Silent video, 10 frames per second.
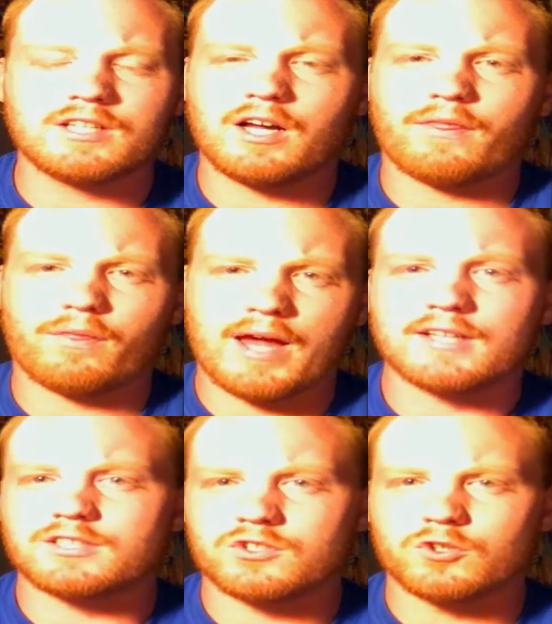not
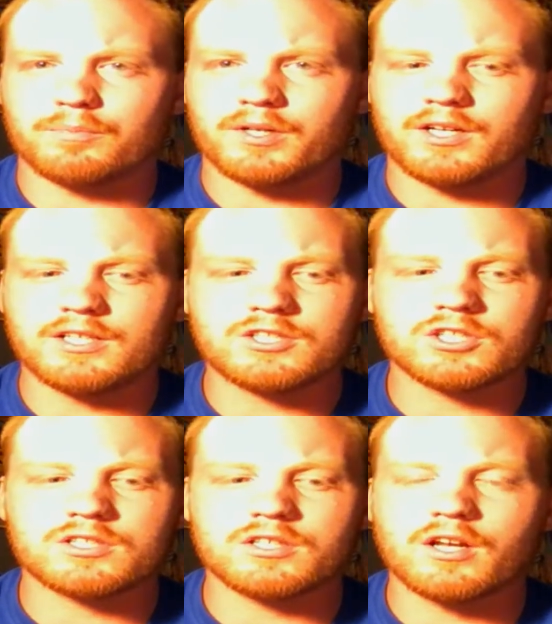that stupid. He's
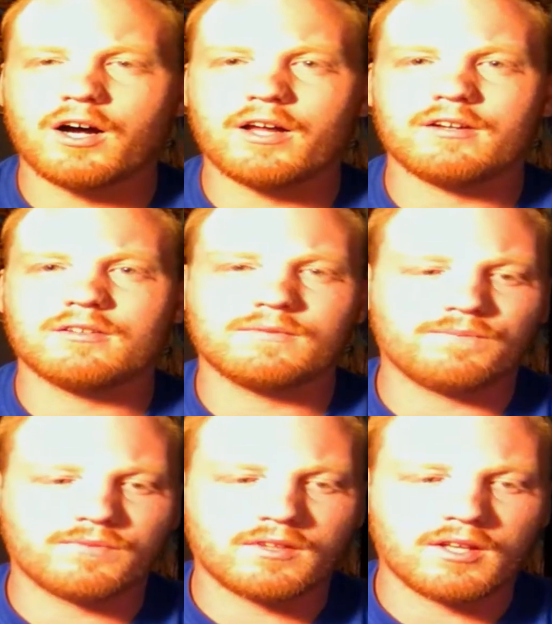just not,
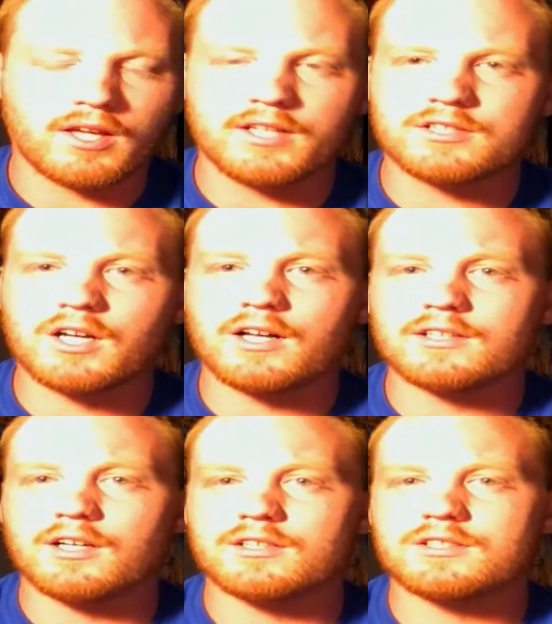he's
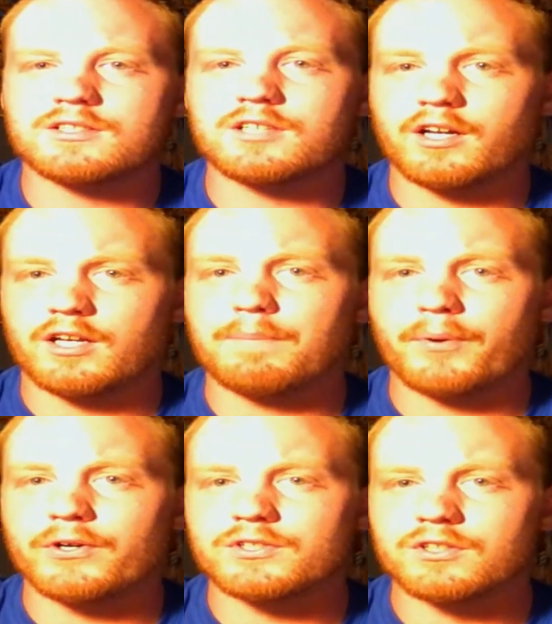not a studied
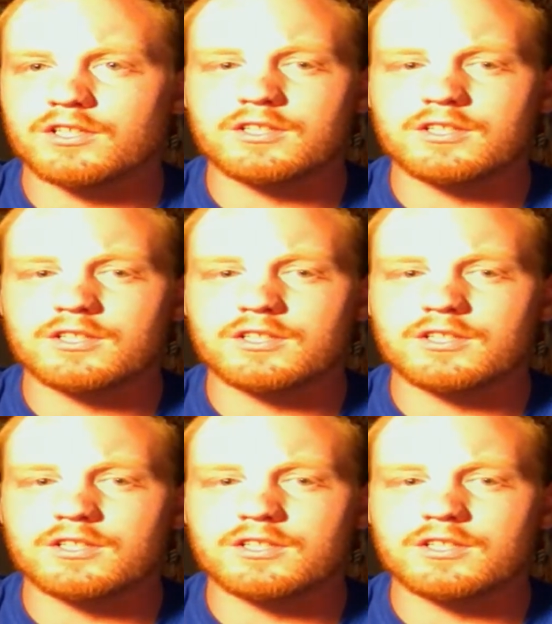person.